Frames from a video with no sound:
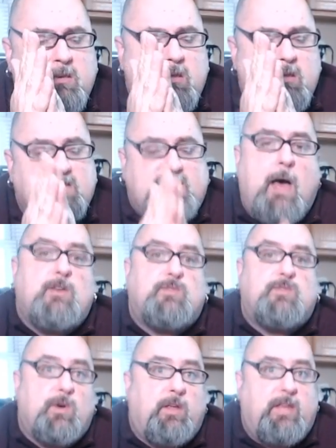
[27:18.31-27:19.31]
Because that was
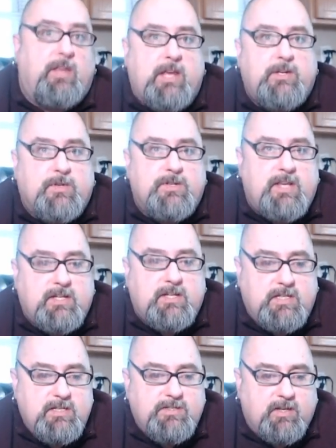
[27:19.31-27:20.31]
really interesting.
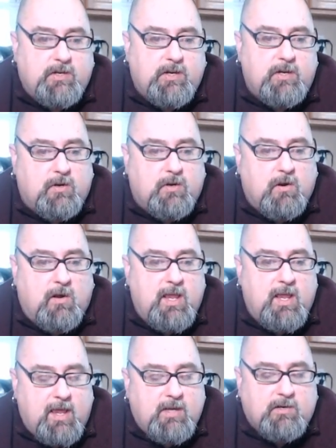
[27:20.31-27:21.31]
She's a good girl. I
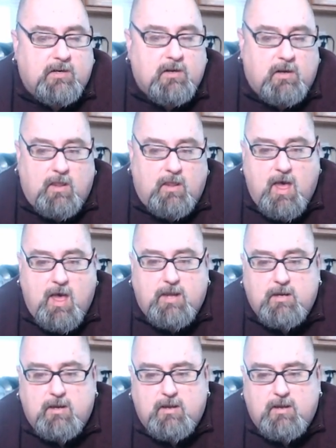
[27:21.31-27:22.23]
like her a lot.